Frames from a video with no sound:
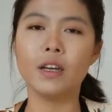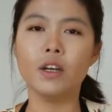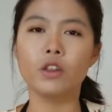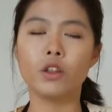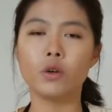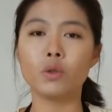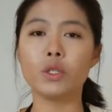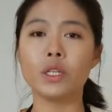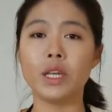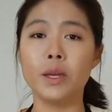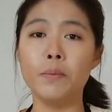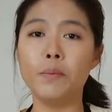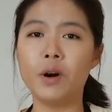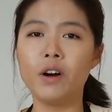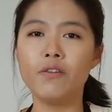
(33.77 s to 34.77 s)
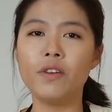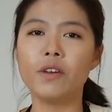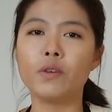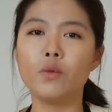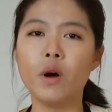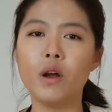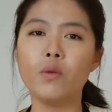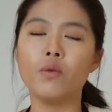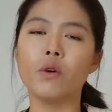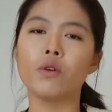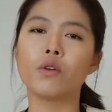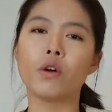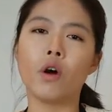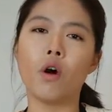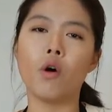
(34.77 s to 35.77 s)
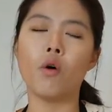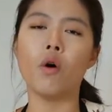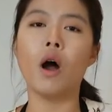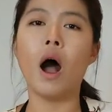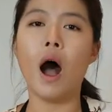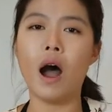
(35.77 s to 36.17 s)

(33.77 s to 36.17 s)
Those imperfect ones will go